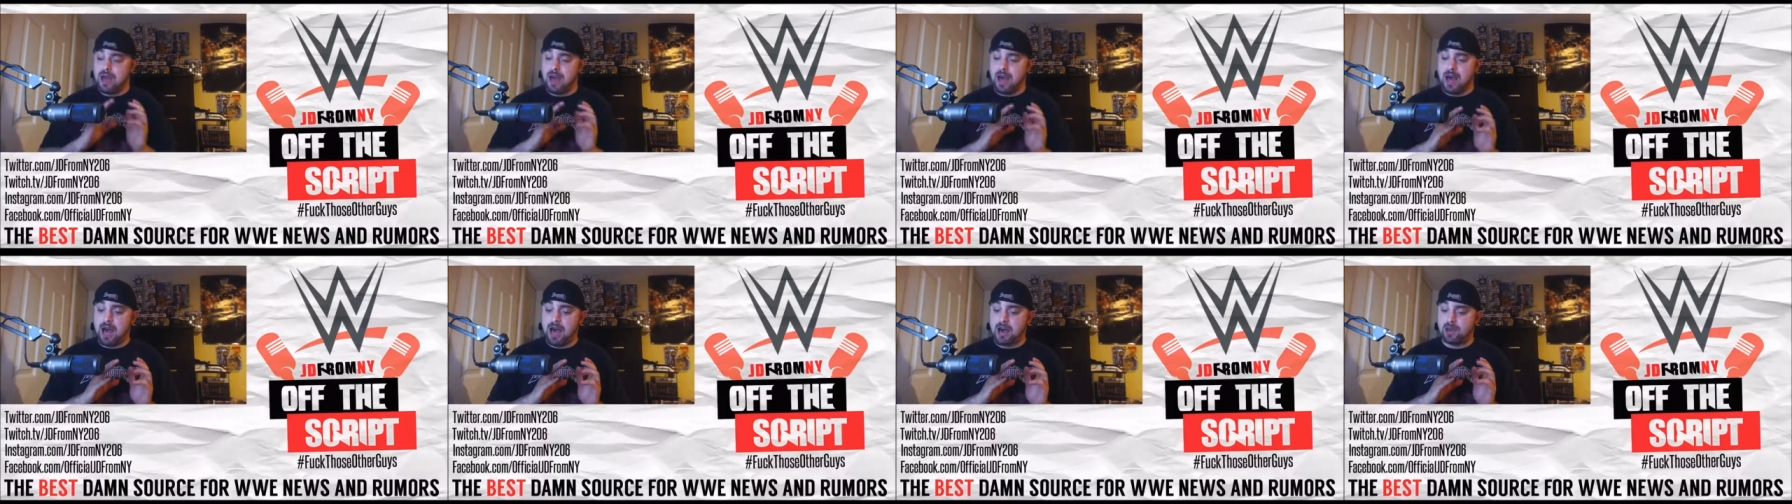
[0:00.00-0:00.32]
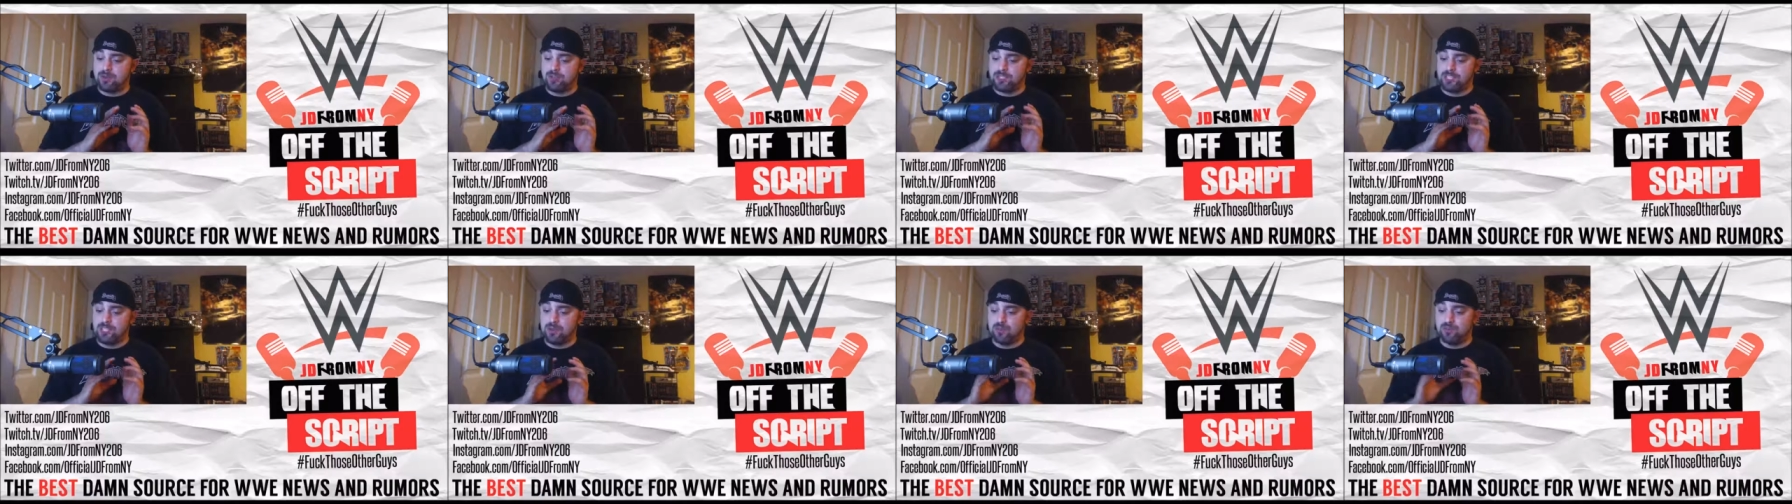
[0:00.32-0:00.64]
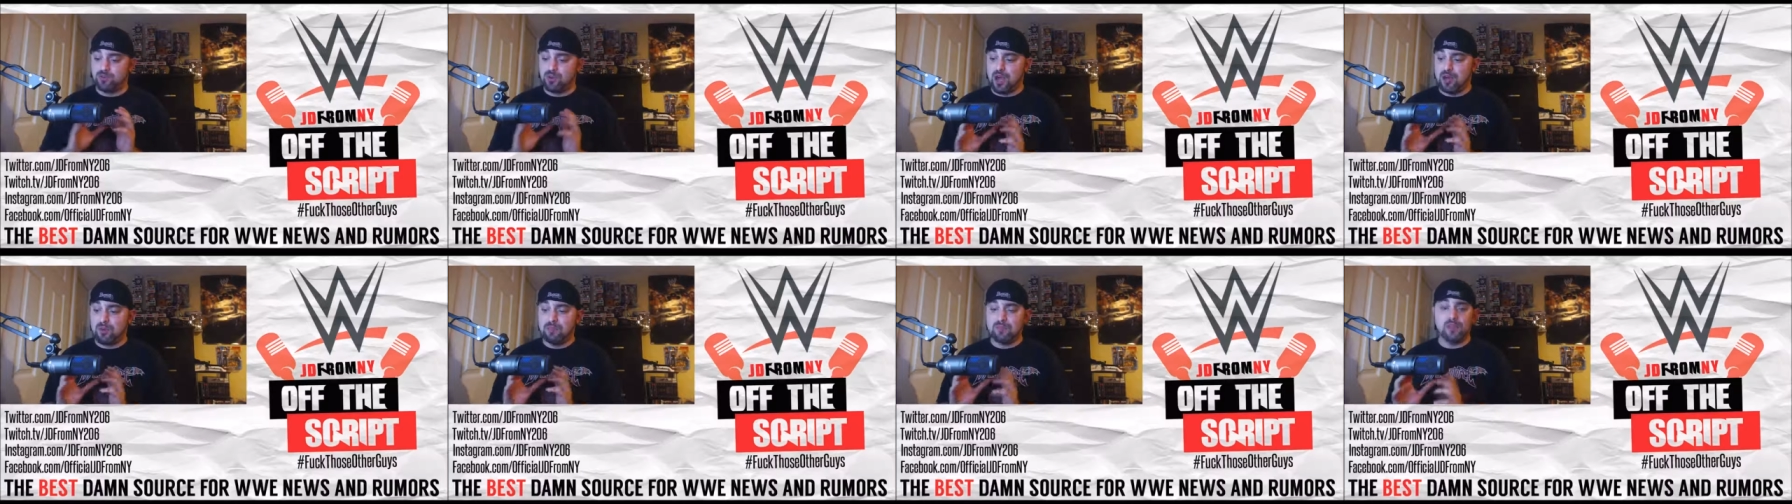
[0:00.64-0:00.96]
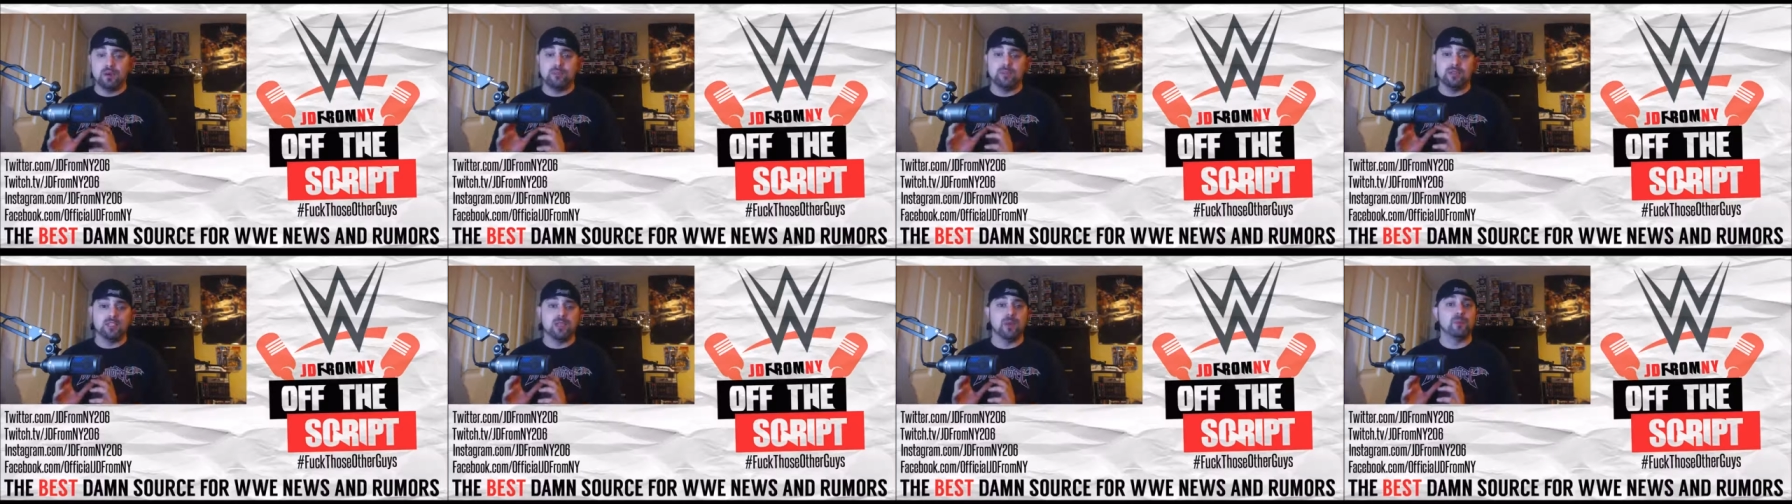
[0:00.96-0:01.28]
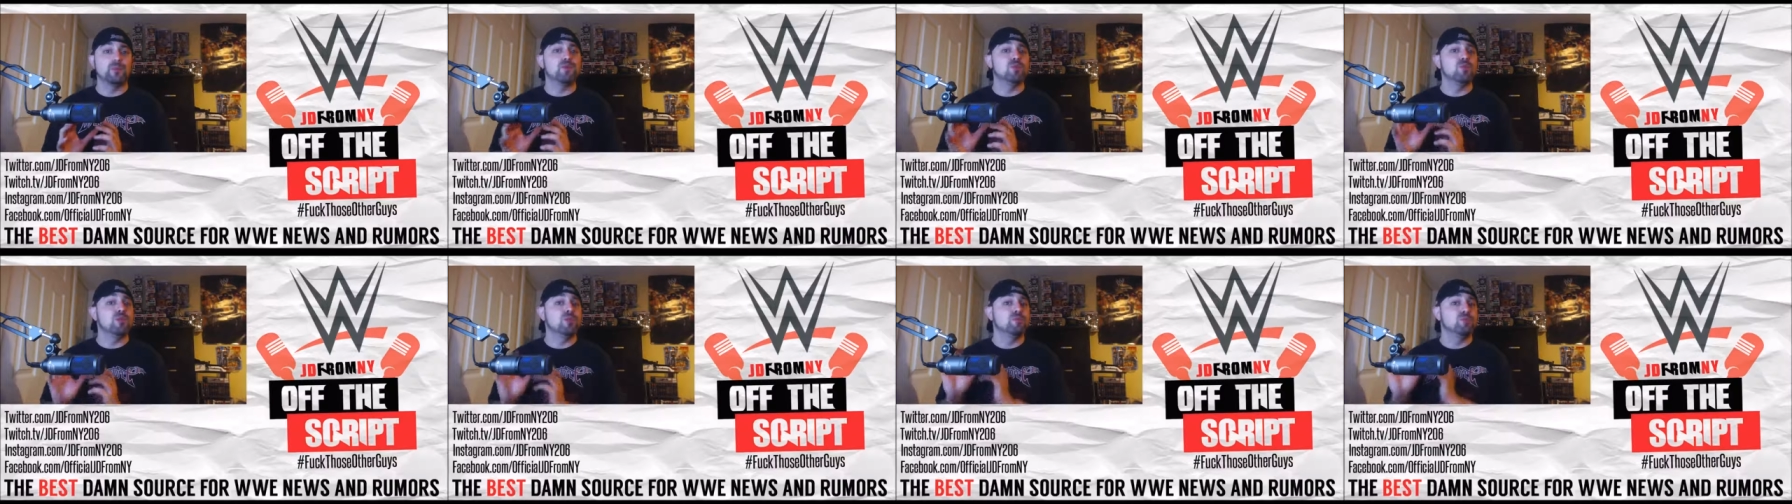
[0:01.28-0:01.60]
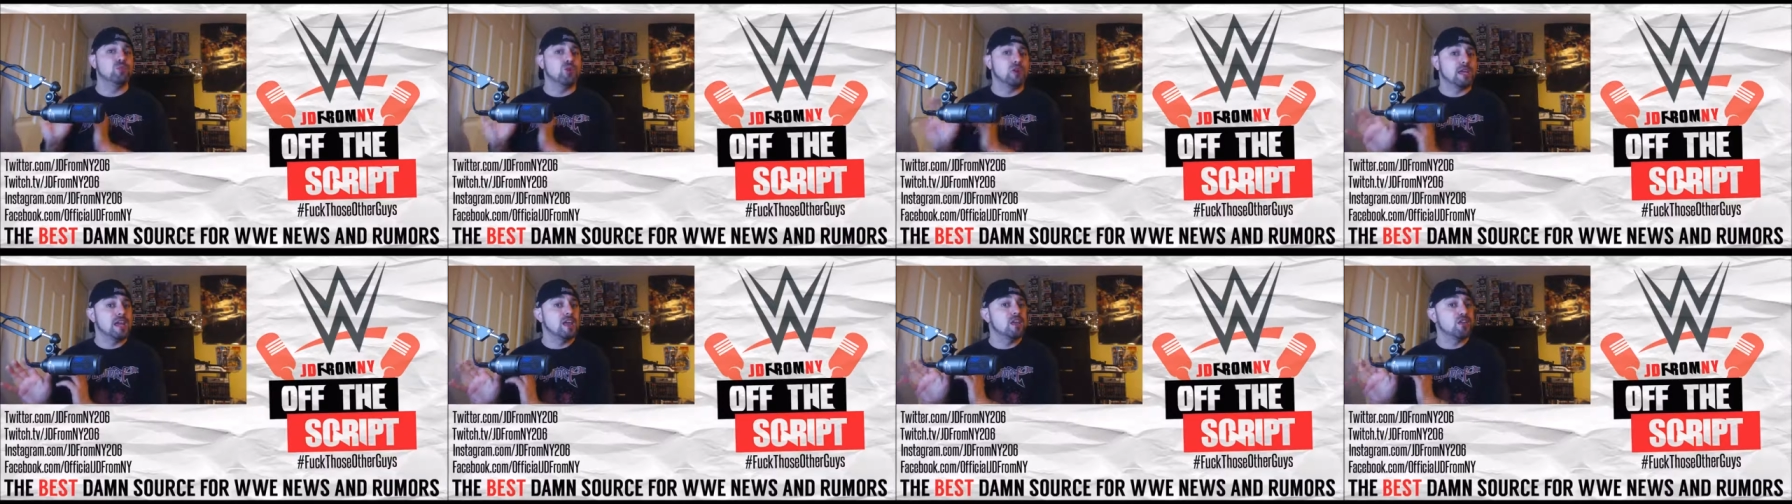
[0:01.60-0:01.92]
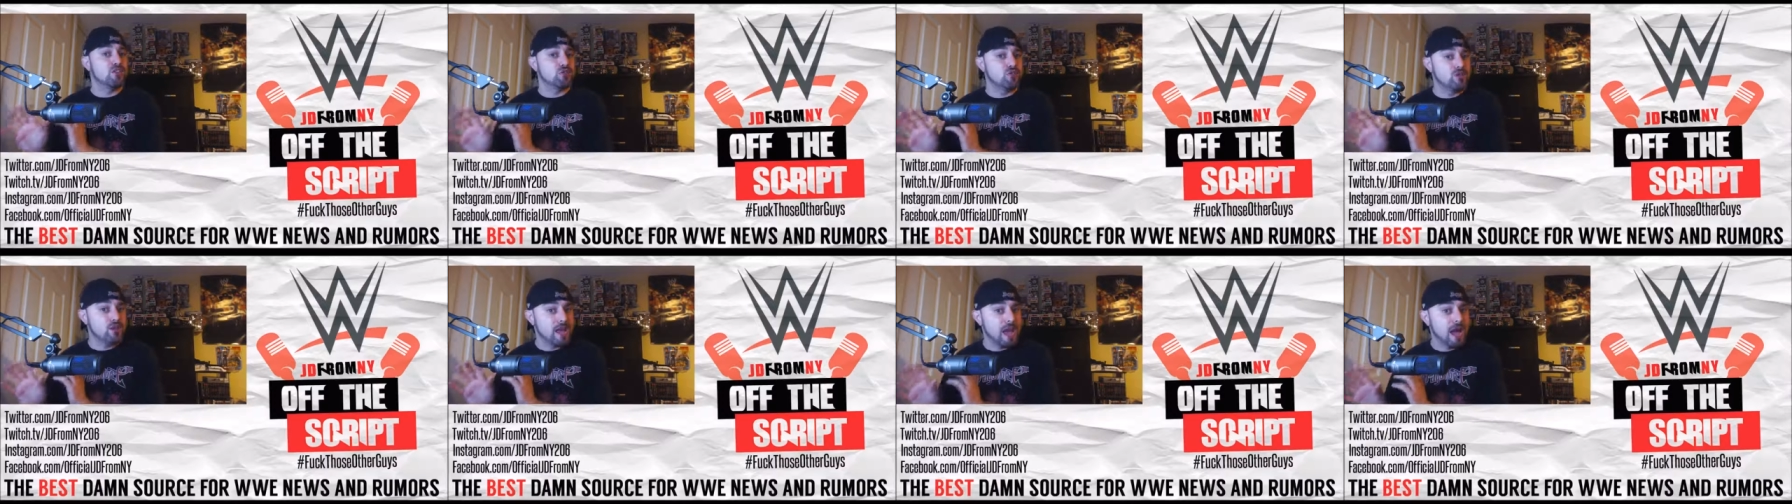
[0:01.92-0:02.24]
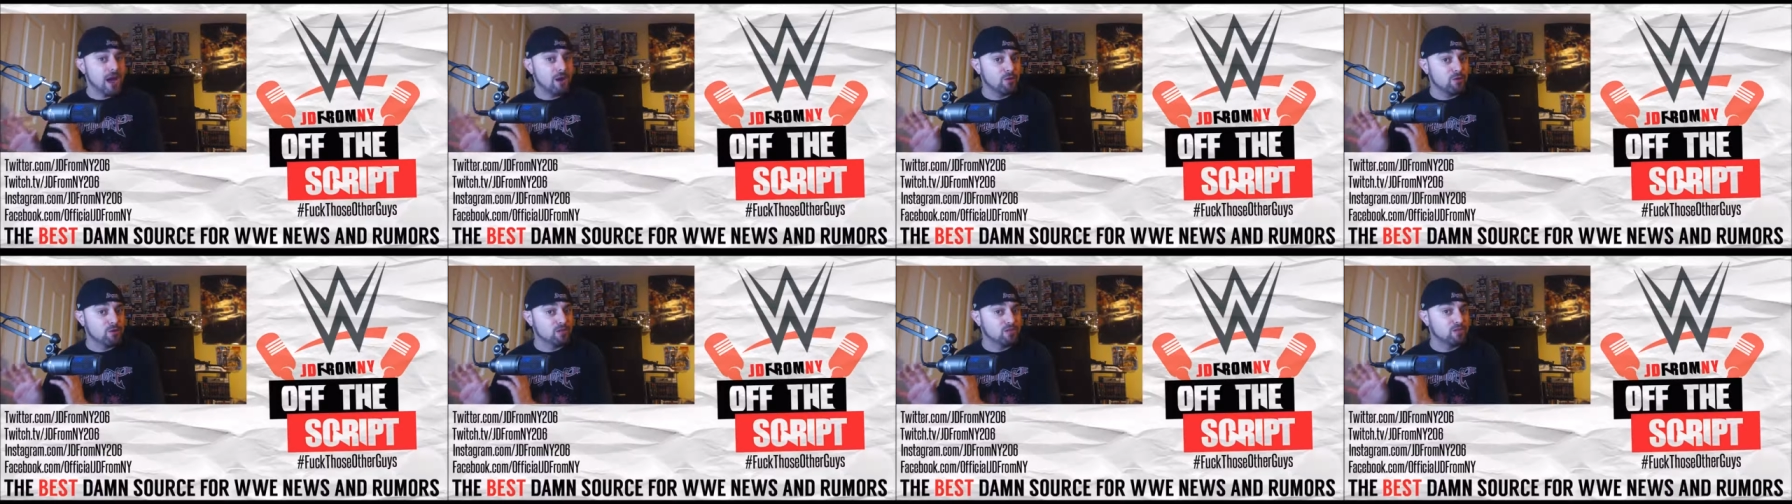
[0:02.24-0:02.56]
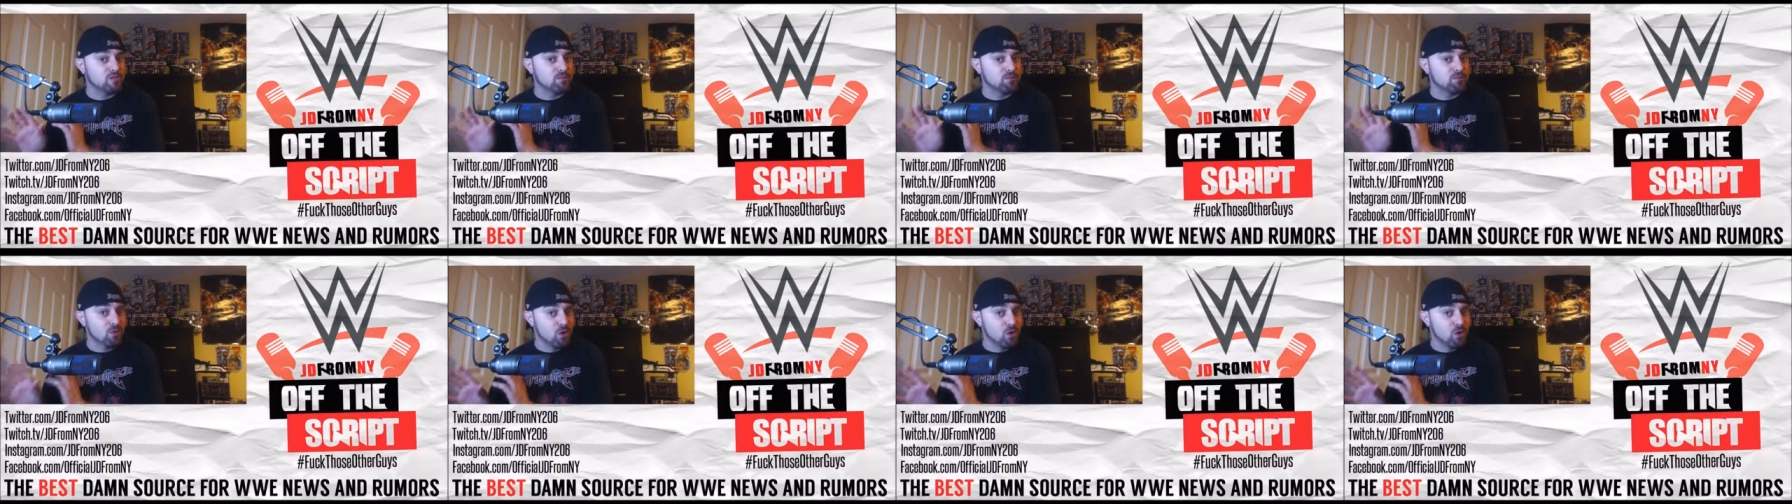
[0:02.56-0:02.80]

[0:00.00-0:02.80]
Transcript: I, I don't see a problem WWE booking three hours of